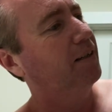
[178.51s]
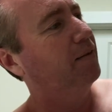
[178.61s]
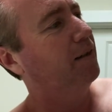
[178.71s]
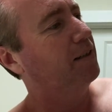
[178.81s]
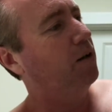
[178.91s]

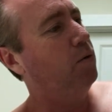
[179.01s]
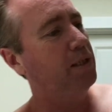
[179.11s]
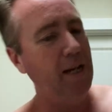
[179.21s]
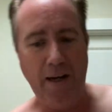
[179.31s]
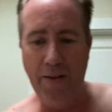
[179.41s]
Where is it? Oh, it's
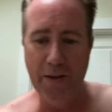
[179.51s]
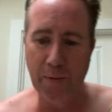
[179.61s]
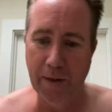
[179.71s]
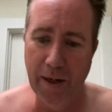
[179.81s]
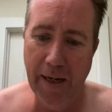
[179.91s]
not on this
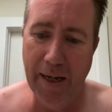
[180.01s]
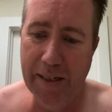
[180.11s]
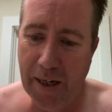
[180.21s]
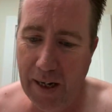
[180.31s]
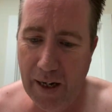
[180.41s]
one. It's
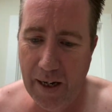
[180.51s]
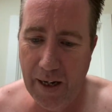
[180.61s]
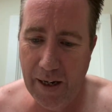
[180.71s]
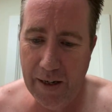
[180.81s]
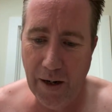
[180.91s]

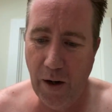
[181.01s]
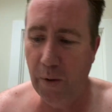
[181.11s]
on, oh